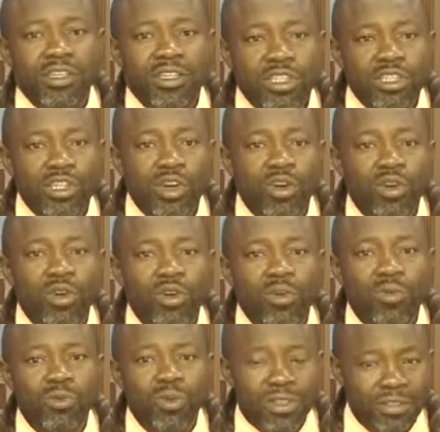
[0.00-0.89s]

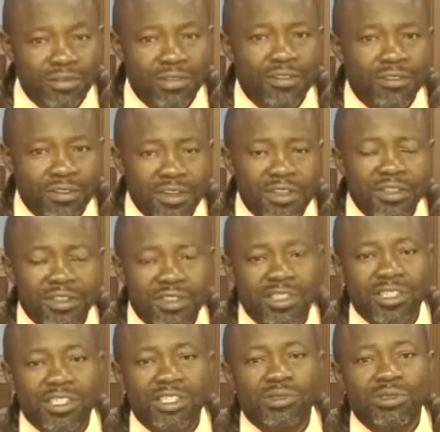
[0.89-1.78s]
So one of the first
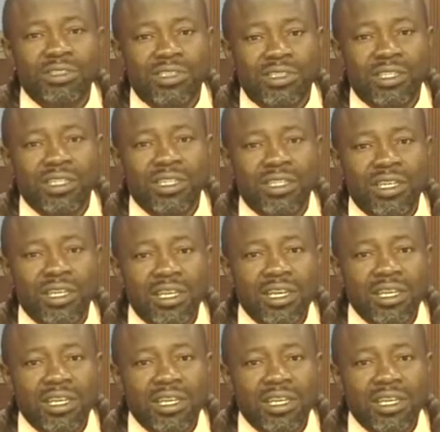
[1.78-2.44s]
things you would see